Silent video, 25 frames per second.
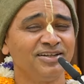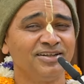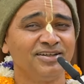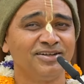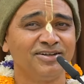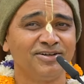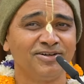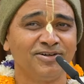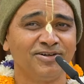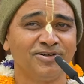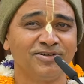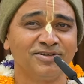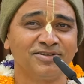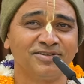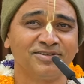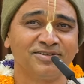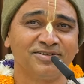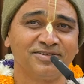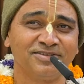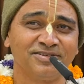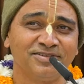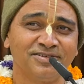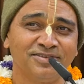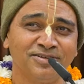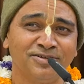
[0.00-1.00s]
Or,
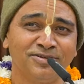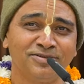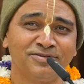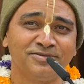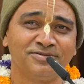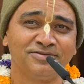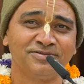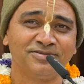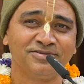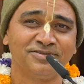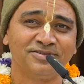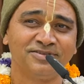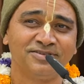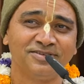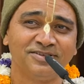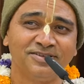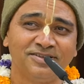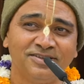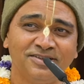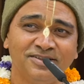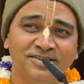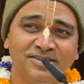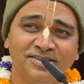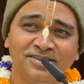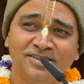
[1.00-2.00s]
you know.
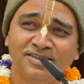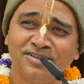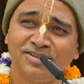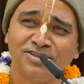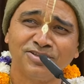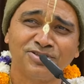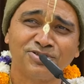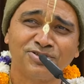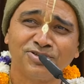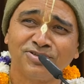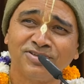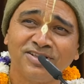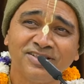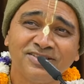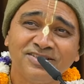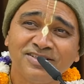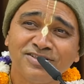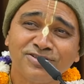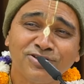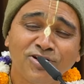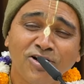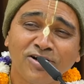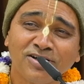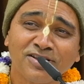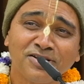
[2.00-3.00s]
So this is
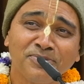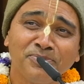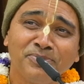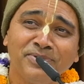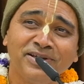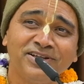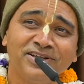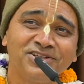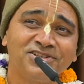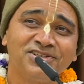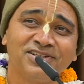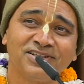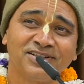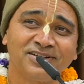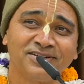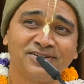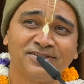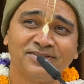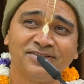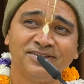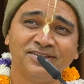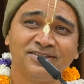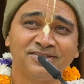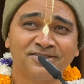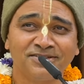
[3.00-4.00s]
not the measure.
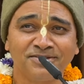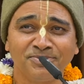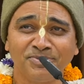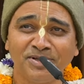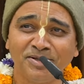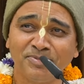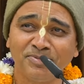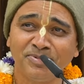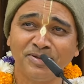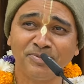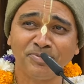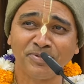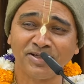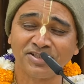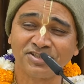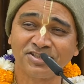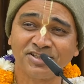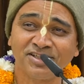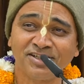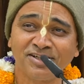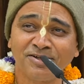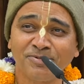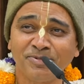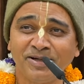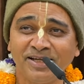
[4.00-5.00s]
This may be
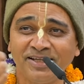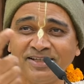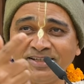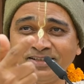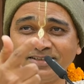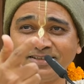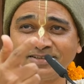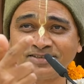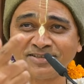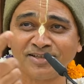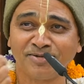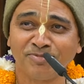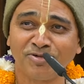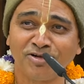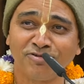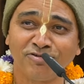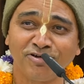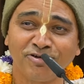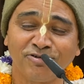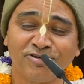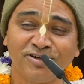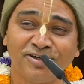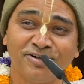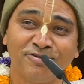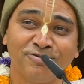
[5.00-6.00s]
measured by some of
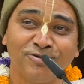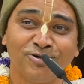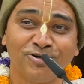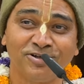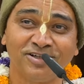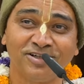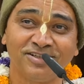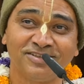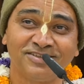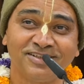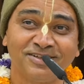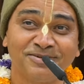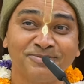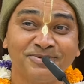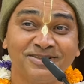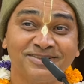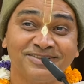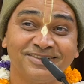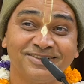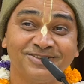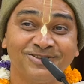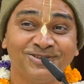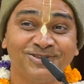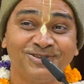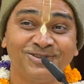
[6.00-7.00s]
our devotees and may
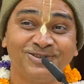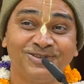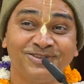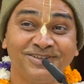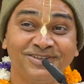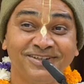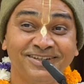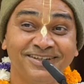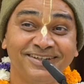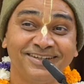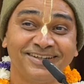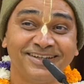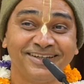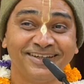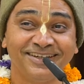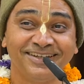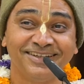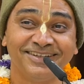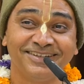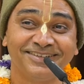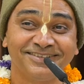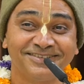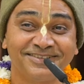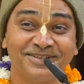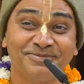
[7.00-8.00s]
say, oh, ye
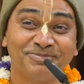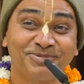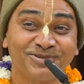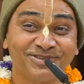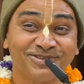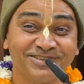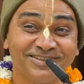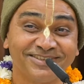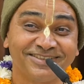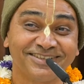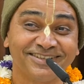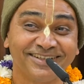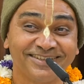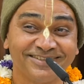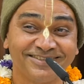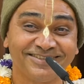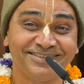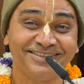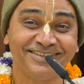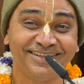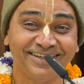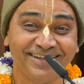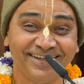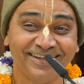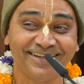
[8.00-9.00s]
hai, iski position
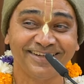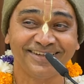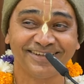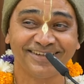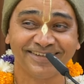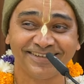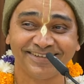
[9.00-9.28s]
achhi hai.